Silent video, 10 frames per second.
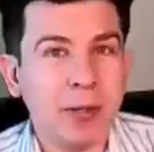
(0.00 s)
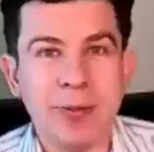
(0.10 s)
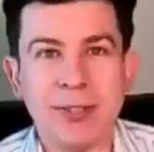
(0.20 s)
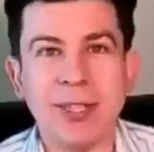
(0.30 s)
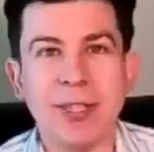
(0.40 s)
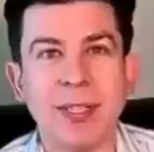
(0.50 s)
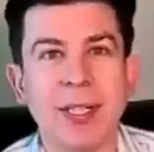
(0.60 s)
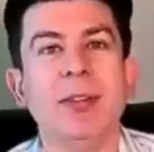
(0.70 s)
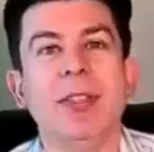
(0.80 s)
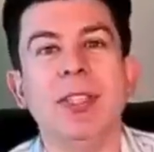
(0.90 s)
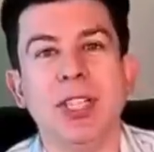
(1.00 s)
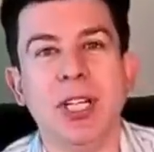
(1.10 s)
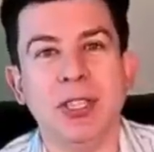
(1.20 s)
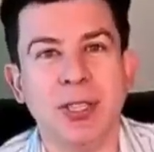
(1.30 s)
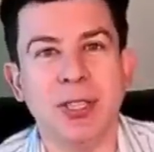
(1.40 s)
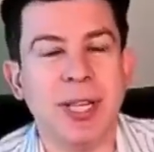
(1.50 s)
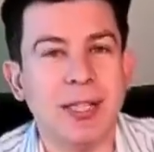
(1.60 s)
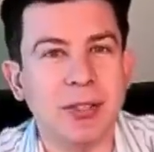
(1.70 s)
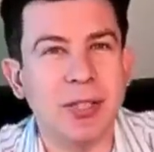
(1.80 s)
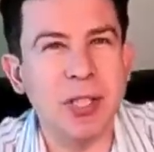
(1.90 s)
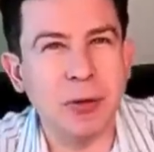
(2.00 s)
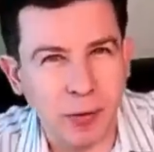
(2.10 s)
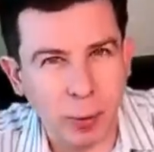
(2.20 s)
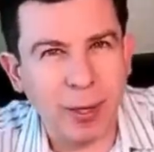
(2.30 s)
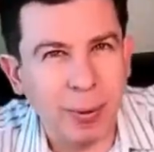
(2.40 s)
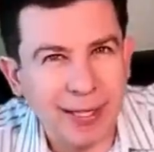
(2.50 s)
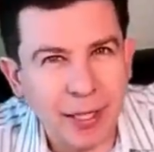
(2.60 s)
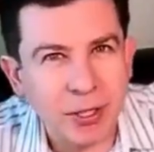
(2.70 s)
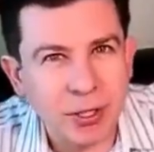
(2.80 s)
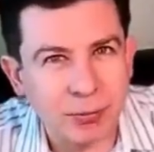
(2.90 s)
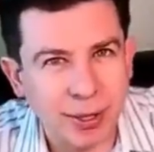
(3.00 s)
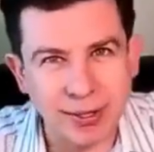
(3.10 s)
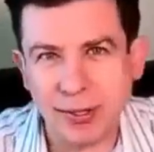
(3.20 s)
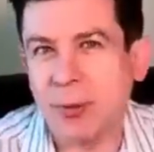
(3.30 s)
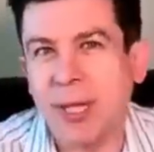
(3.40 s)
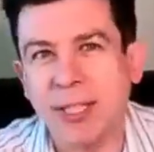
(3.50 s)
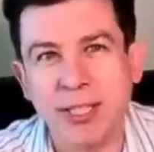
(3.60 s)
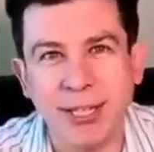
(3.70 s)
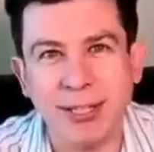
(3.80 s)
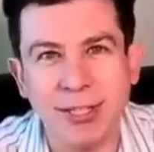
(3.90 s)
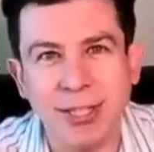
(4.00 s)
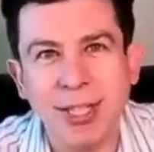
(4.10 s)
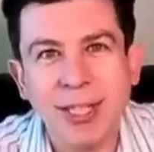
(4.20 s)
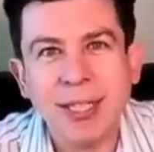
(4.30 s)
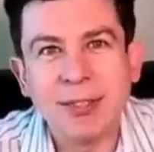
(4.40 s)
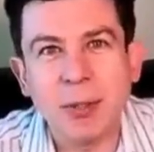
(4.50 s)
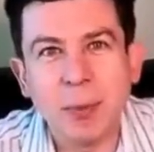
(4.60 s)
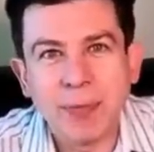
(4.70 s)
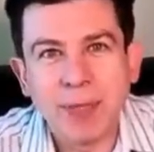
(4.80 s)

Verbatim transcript: of a sudden, everything changes. And cats are neophobic by nature, right? They don't mm. like change. So, yeah.